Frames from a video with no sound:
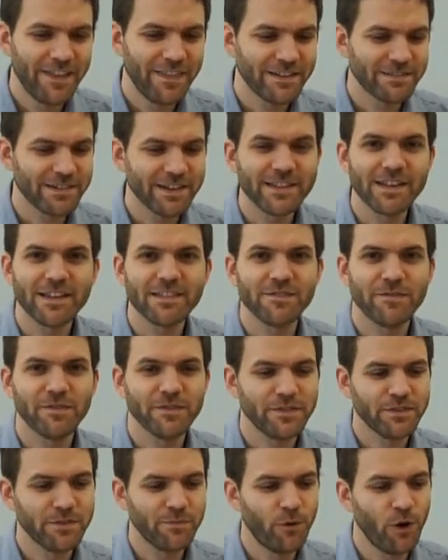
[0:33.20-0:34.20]
There is a
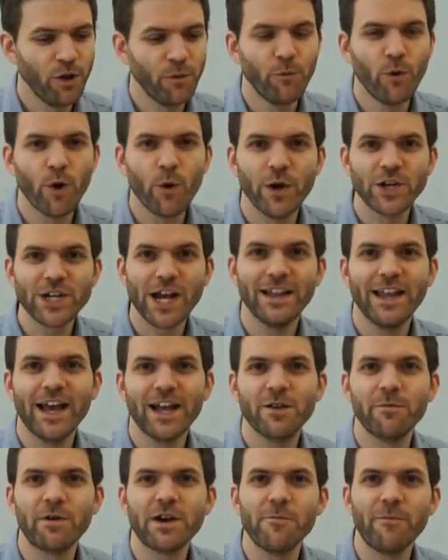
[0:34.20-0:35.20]
small book which I
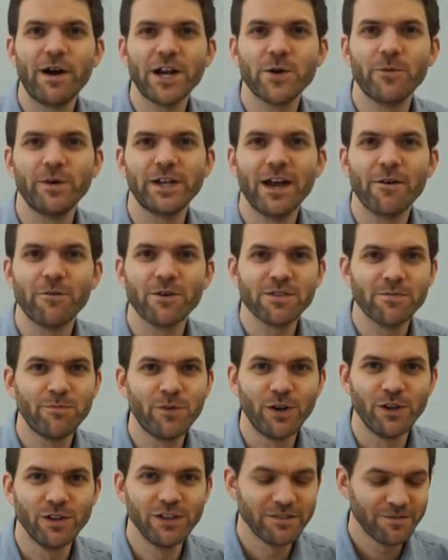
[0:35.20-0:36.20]
liked very much when I was
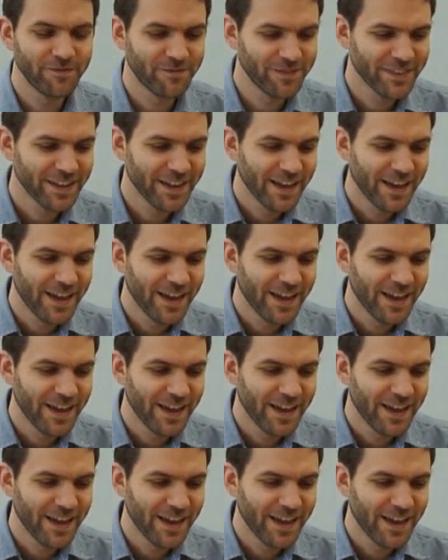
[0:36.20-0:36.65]
small.